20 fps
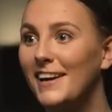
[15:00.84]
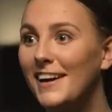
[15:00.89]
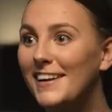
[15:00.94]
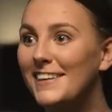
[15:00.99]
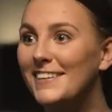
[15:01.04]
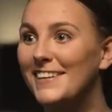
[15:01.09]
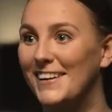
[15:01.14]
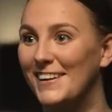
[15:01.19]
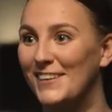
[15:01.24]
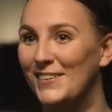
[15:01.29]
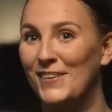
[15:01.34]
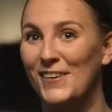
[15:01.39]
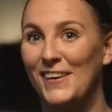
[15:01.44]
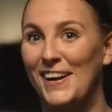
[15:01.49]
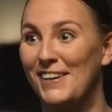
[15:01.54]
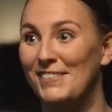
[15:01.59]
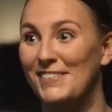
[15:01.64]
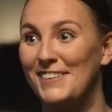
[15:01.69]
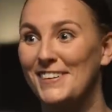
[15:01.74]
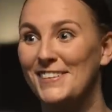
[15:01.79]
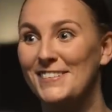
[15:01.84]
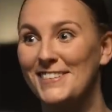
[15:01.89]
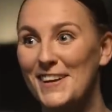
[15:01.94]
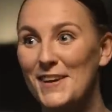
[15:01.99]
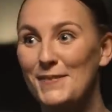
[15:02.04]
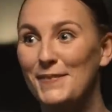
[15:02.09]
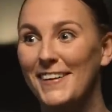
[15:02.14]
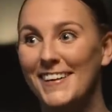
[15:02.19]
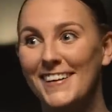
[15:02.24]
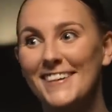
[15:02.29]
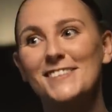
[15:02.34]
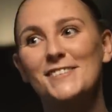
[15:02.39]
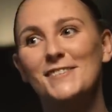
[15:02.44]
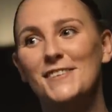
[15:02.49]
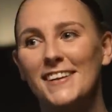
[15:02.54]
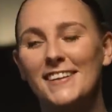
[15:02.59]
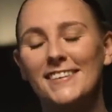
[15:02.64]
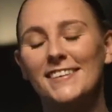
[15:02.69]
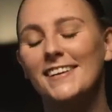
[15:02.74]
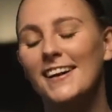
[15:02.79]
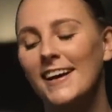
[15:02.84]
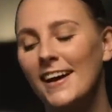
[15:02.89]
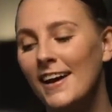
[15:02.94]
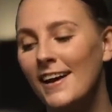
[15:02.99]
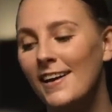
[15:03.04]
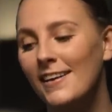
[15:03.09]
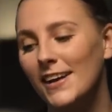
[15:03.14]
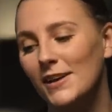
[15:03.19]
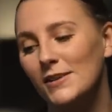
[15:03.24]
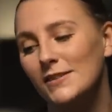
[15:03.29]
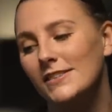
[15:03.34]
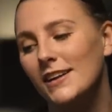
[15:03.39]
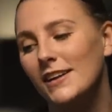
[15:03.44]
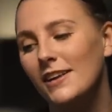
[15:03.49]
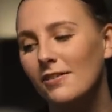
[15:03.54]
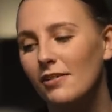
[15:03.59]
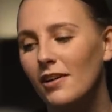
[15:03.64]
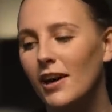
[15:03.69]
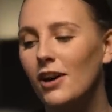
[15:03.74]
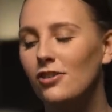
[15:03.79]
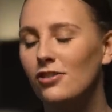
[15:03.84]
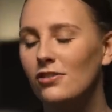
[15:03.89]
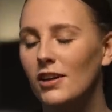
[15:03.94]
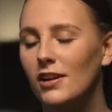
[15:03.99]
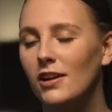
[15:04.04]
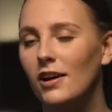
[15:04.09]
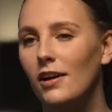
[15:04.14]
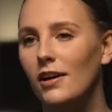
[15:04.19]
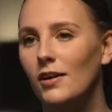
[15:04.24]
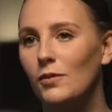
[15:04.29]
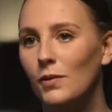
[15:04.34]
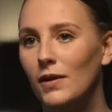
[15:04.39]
right, like, whatever you say, boss. And that was kind of the reactions I got.